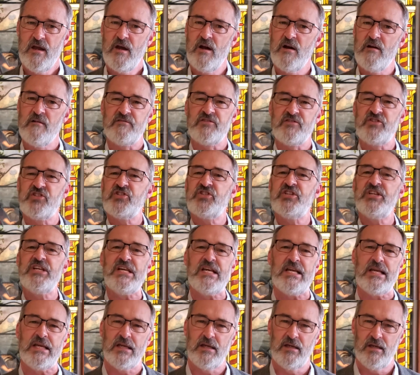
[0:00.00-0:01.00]
of
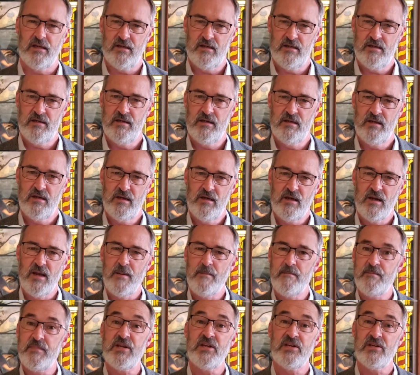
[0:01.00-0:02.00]
seeing
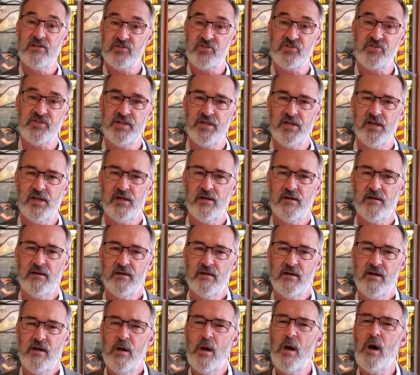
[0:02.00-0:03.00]
and being seen,
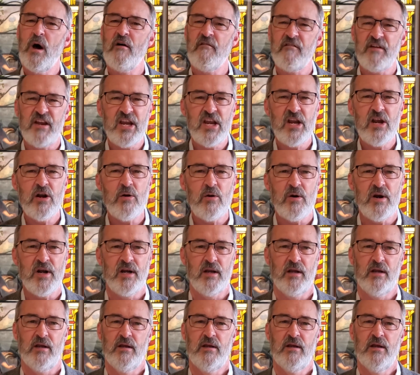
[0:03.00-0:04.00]
of
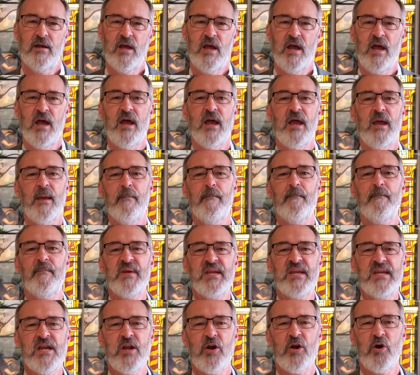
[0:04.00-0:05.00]
hearing and
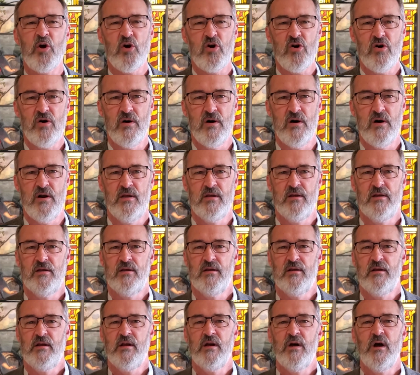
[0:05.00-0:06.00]
being heard,
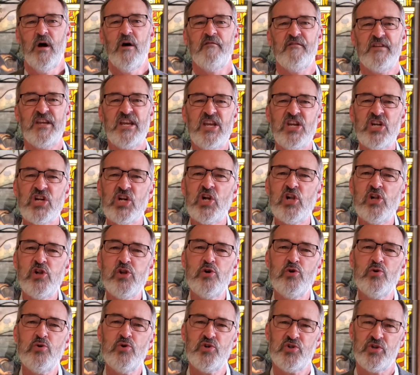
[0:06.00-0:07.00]
of
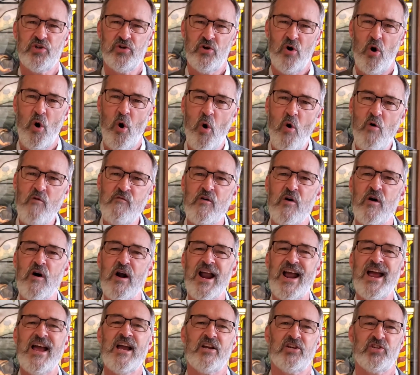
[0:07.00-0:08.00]
inclusion
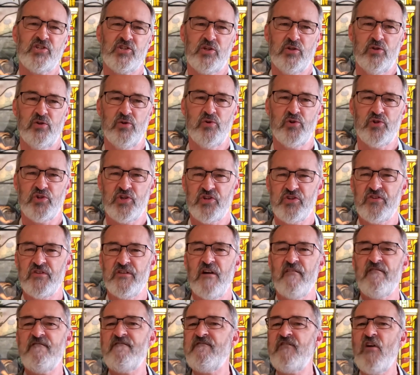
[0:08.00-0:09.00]
over exclusion to
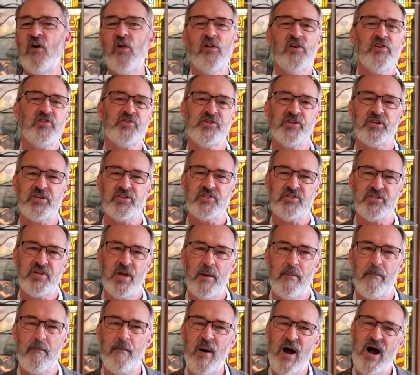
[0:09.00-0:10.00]
the fullest
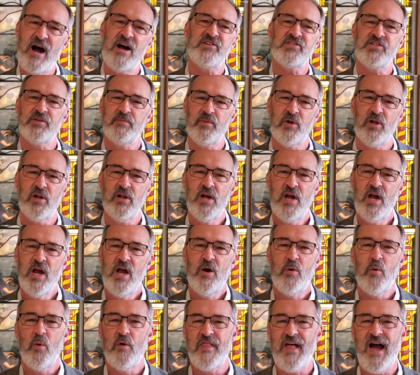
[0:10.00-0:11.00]
extent possible
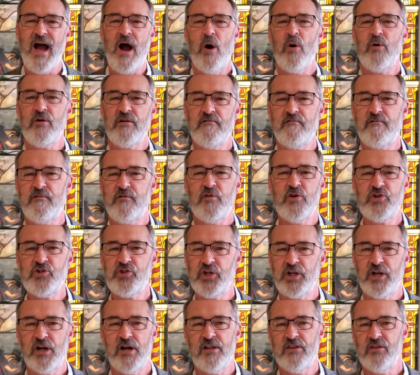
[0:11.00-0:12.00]
without
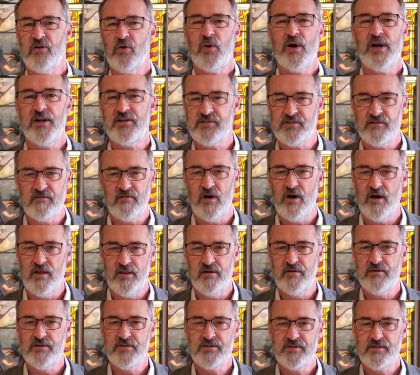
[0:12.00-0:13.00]
infringing on the rights of
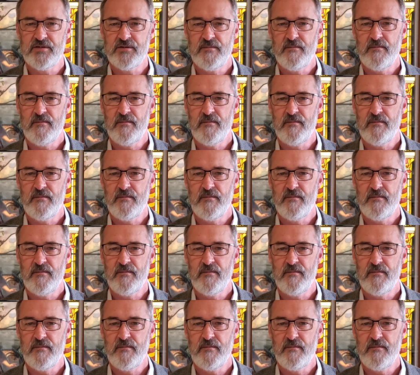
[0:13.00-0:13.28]
others.